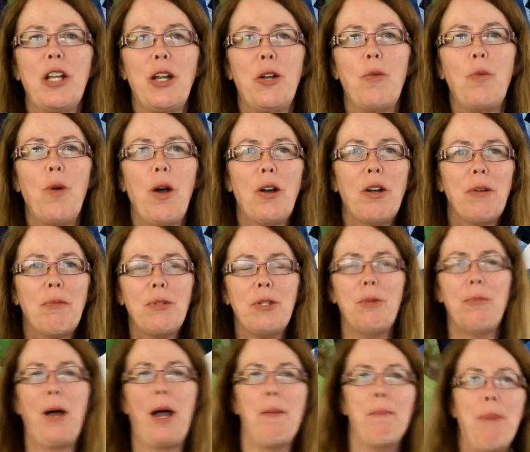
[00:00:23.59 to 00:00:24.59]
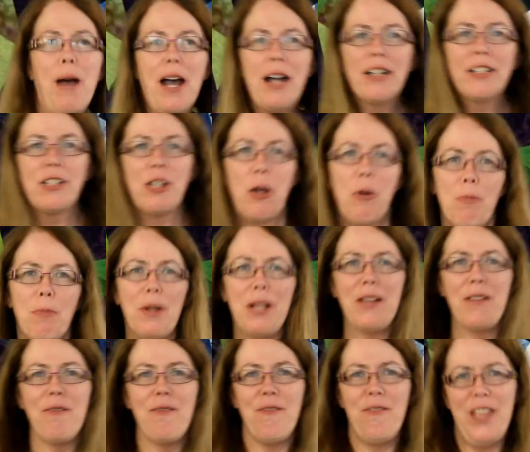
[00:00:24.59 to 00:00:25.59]
and welcome to my box
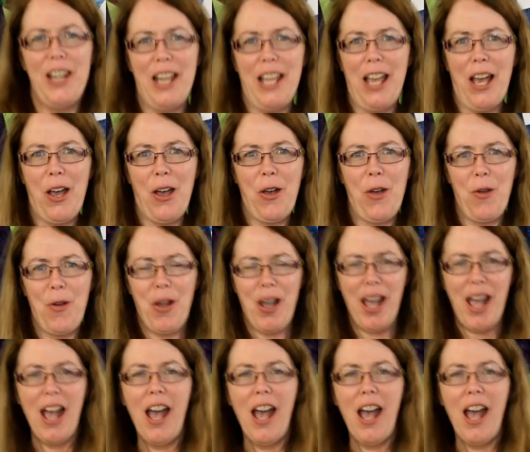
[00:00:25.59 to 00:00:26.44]
opening video.